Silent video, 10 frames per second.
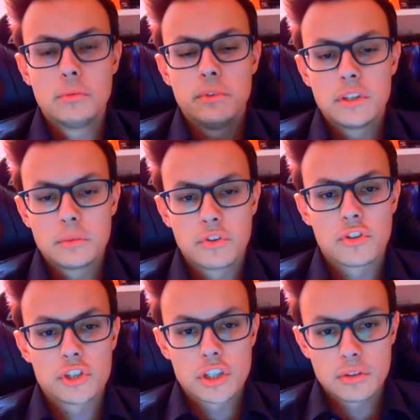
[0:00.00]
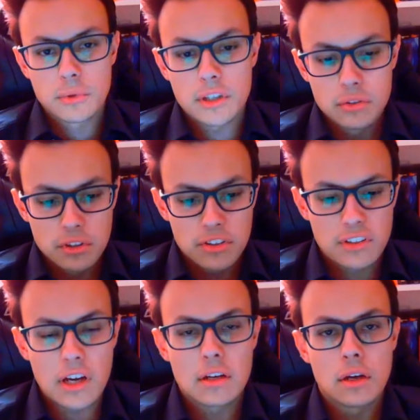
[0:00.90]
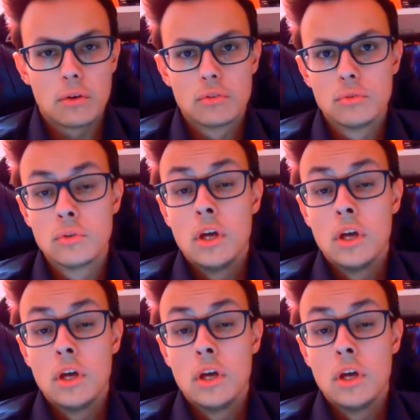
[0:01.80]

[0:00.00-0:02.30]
be in a position, when you decide now to